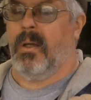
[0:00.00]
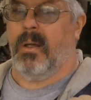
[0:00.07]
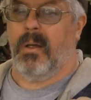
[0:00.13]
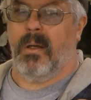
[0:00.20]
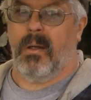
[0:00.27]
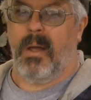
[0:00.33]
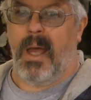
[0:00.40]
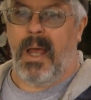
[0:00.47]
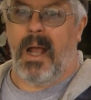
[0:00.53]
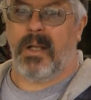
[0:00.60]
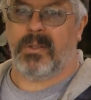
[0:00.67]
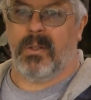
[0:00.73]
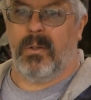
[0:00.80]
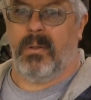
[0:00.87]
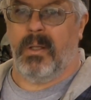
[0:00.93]

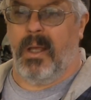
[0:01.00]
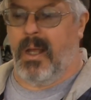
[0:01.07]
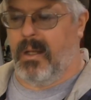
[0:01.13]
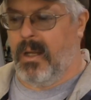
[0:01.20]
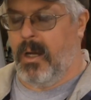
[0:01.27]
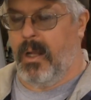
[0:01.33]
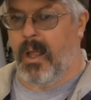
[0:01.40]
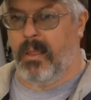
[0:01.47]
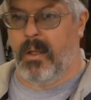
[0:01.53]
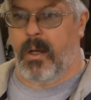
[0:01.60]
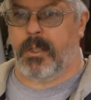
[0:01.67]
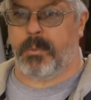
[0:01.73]
axle and their